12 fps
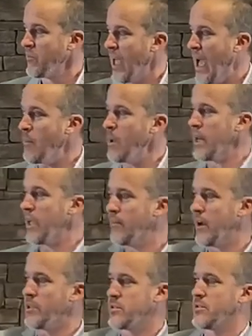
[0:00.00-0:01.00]
How many of
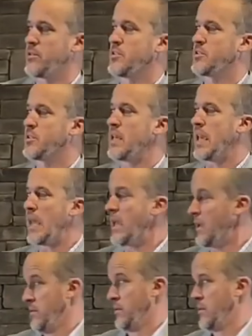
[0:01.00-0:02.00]
us see
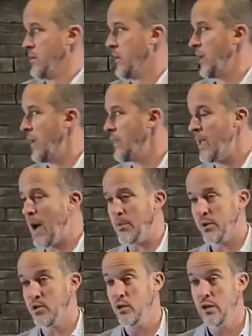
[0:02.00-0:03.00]
and the
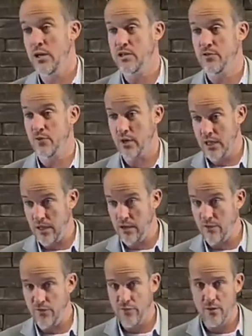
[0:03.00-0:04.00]
opportunity to
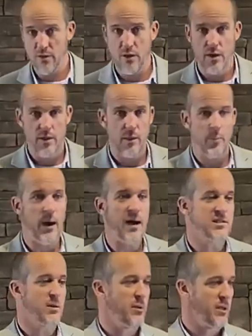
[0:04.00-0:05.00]
forgive, the
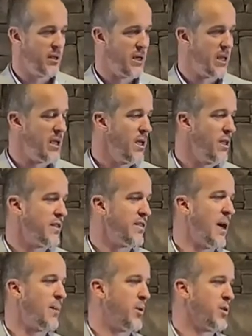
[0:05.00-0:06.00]
possibility that
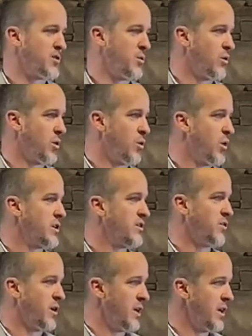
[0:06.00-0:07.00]
that person we're going to
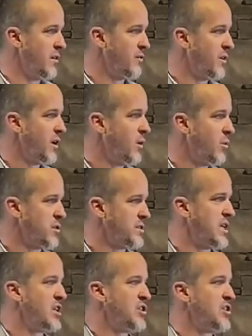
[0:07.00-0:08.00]
forgive will
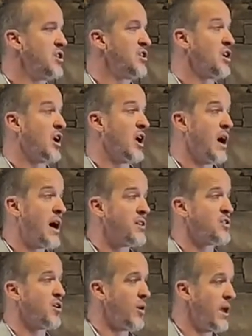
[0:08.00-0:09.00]
see
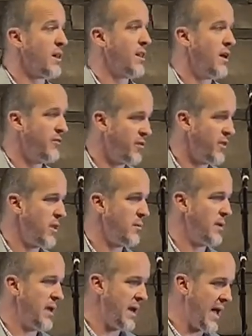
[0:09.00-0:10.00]
God's great love for
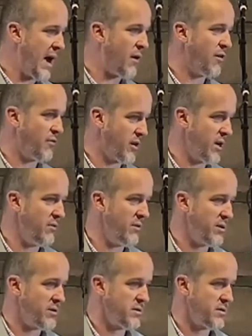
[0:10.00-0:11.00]
them and our
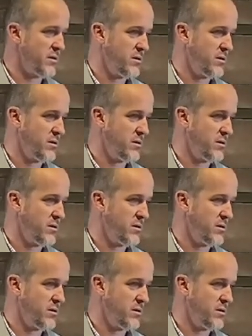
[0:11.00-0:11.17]
forgiveness?